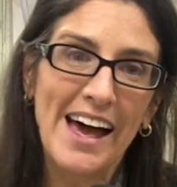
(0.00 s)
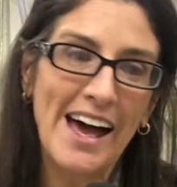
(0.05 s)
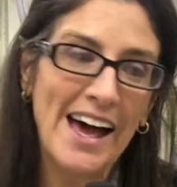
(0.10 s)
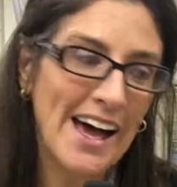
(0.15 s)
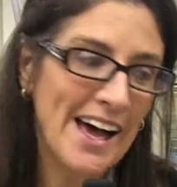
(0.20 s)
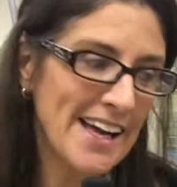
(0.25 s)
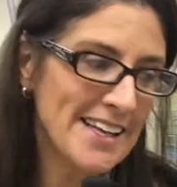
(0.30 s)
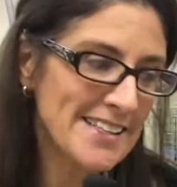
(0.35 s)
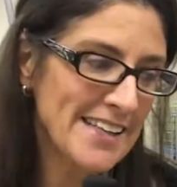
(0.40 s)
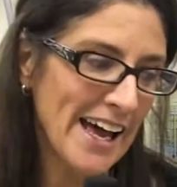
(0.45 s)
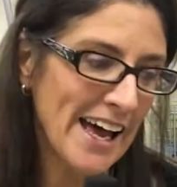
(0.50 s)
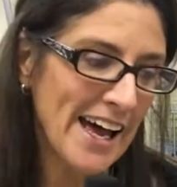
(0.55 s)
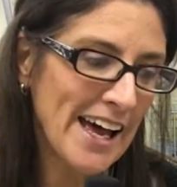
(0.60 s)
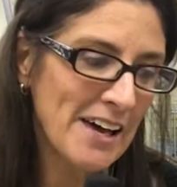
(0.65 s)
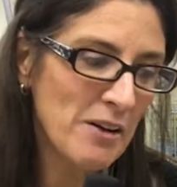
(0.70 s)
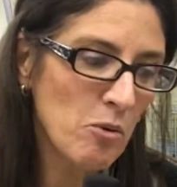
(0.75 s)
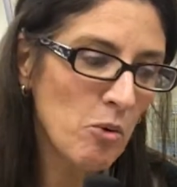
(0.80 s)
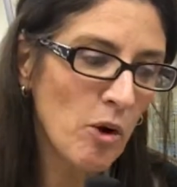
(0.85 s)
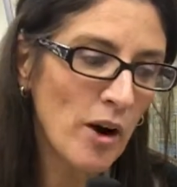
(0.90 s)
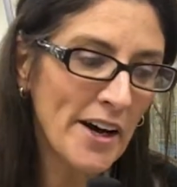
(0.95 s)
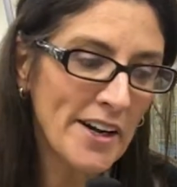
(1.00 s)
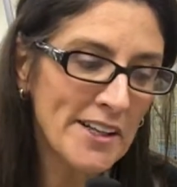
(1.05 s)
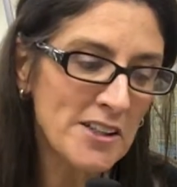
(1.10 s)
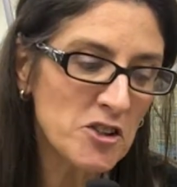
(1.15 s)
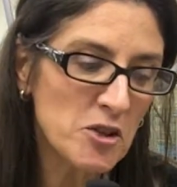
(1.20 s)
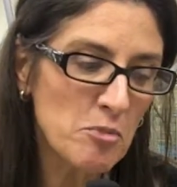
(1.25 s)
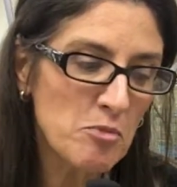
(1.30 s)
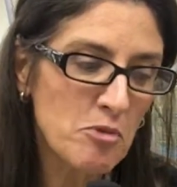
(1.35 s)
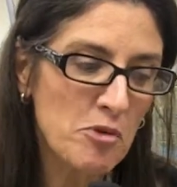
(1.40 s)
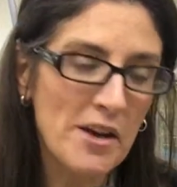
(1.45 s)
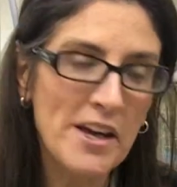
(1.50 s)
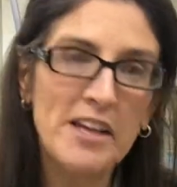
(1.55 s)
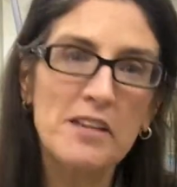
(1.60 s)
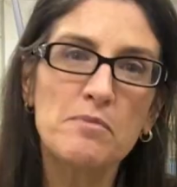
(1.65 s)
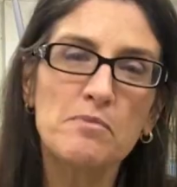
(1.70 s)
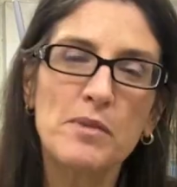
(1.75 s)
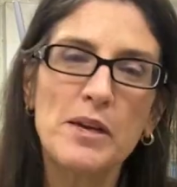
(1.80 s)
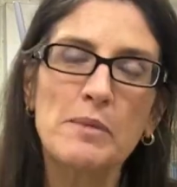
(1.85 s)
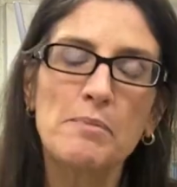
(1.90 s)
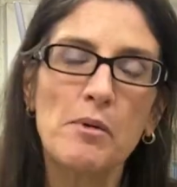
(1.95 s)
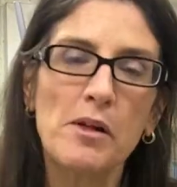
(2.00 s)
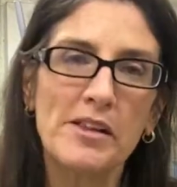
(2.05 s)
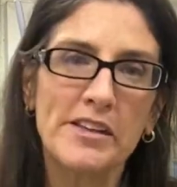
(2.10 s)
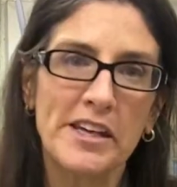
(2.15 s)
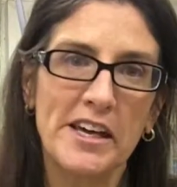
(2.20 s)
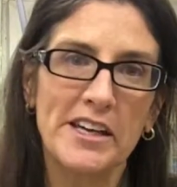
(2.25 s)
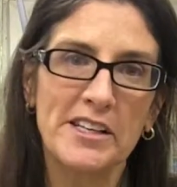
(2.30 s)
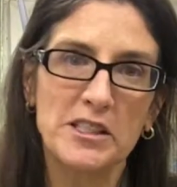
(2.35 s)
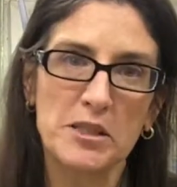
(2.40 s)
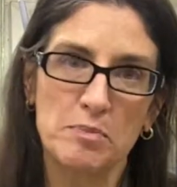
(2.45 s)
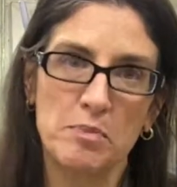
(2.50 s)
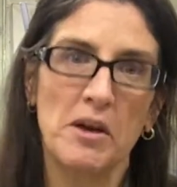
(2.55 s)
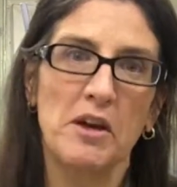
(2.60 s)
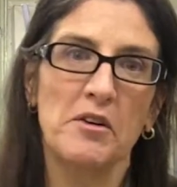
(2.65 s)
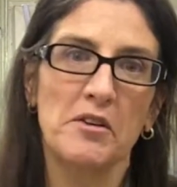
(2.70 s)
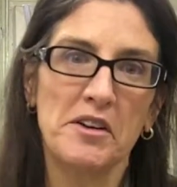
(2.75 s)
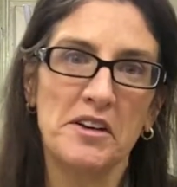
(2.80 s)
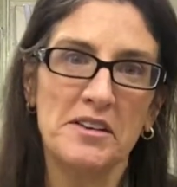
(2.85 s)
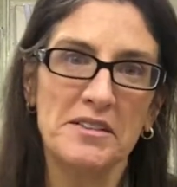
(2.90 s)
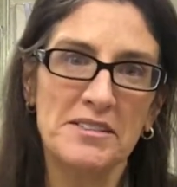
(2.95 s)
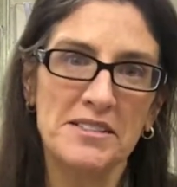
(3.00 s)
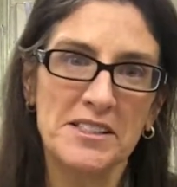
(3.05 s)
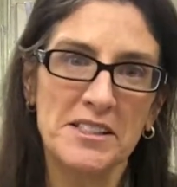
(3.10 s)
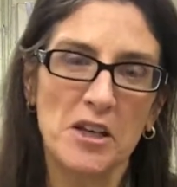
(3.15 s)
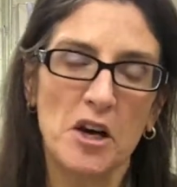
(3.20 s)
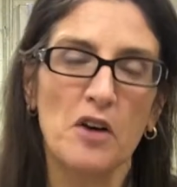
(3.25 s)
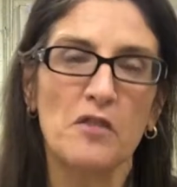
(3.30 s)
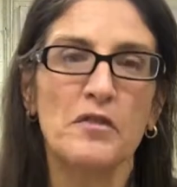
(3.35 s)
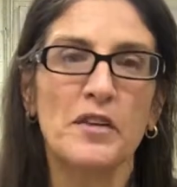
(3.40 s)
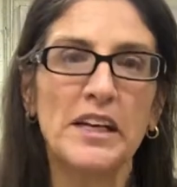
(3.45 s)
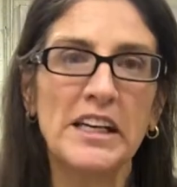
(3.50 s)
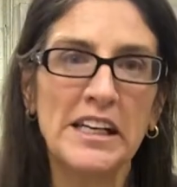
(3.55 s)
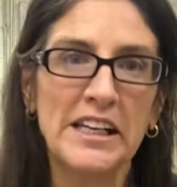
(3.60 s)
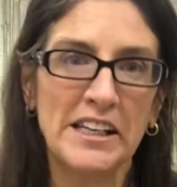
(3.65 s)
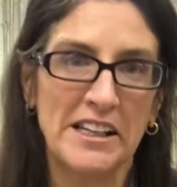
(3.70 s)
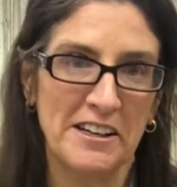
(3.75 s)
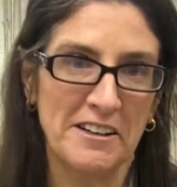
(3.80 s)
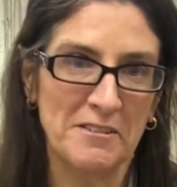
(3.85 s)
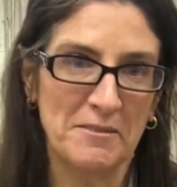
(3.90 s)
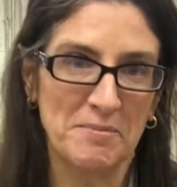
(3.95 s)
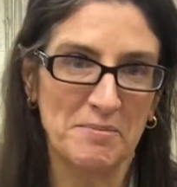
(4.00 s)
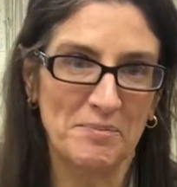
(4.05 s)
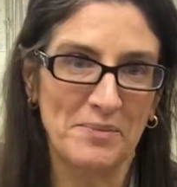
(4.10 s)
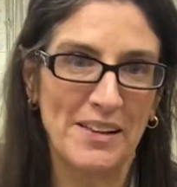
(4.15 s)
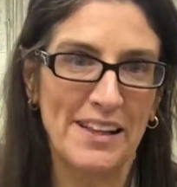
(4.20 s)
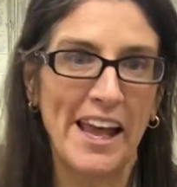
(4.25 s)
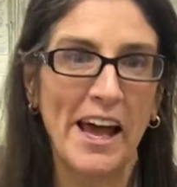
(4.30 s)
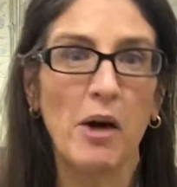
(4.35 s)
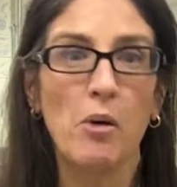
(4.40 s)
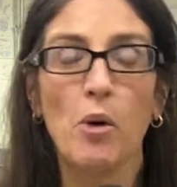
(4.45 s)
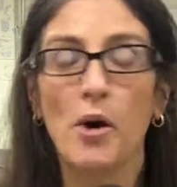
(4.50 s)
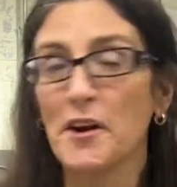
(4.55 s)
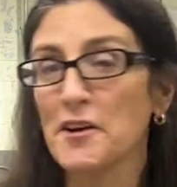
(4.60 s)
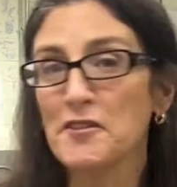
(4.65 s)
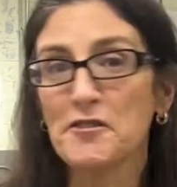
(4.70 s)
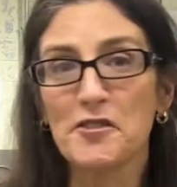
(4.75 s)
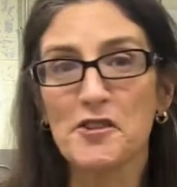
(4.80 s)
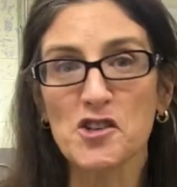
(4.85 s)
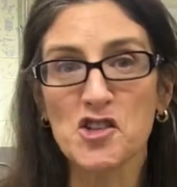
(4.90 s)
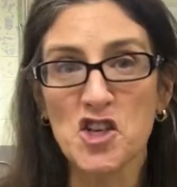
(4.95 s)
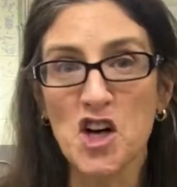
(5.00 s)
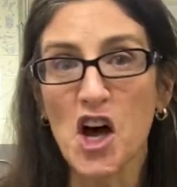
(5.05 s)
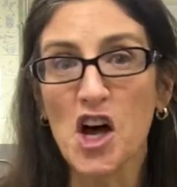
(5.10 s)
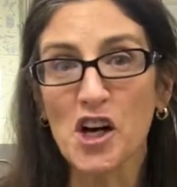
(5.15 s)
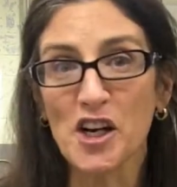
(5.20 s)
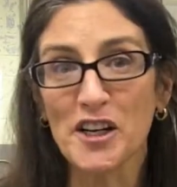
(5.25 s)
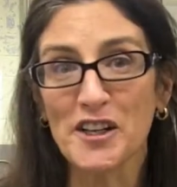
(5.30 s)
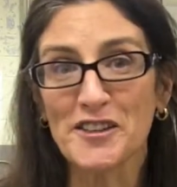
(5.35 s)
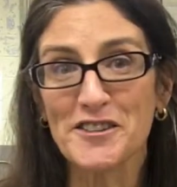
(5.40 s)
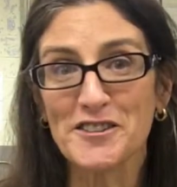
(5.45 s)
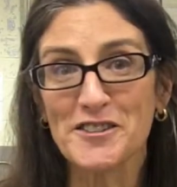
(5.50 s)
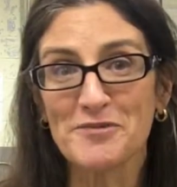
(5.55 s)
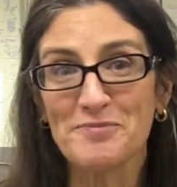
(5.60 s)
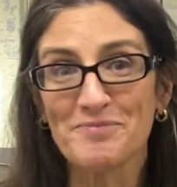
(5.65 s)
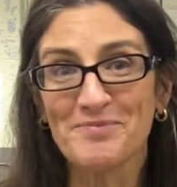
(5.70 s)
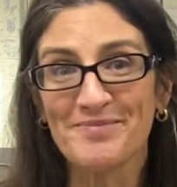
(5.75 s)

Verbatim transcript: and I wanted to bring people the experience of eating like water for chocolate.